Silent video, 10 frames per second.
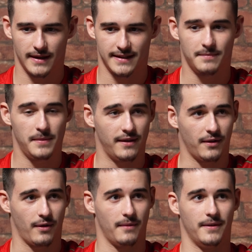Speed
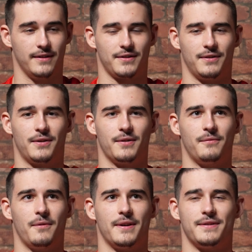equipment, so
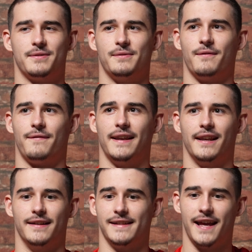we went to
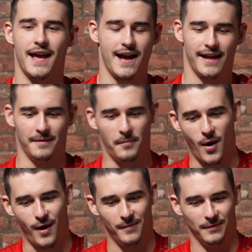Finland, and the
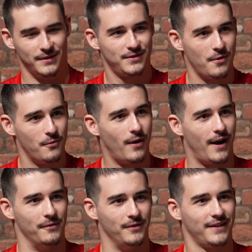pommel was so
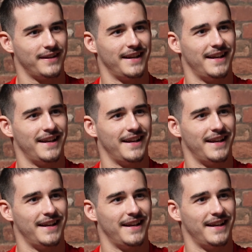round,